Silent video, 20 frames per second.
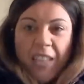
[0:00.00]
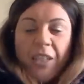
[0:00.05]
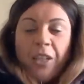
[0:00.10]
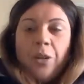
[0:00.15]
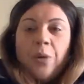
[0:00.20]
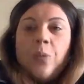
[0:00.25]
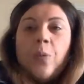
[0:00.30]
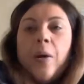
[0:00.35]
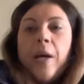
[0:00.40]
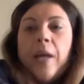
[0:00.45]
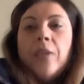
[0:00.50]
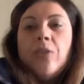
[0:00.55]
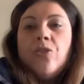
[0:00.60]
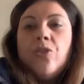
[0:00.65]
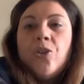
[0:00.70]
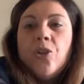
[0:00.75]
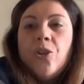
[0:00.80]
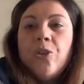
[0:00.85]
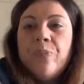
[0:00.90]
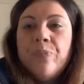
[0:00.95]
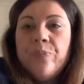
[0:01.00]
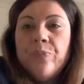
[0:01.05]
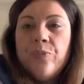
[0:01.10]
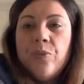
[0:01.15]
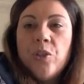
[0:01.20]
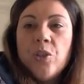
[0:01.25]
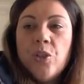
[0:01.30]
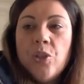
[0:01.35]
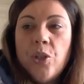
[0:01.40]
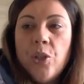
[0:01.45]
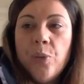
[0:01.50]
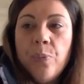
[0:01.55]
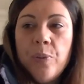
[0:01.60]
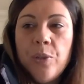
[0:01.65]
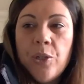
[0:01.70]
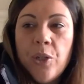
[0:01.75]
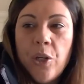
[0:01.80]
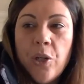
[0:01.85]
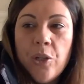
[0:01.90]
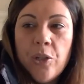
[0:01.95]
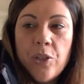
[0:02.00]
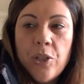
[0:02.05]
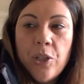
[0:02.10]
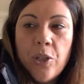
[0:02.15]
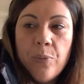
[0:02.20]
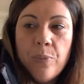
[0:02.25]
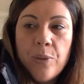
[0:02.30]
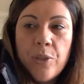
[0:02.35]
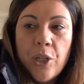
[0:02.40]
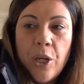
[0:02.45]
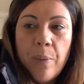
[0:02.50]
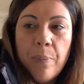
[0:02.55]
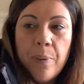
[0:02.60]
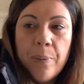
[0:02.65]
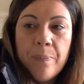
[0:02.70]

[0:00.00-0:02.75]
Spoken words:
Well done. Super job. Super job.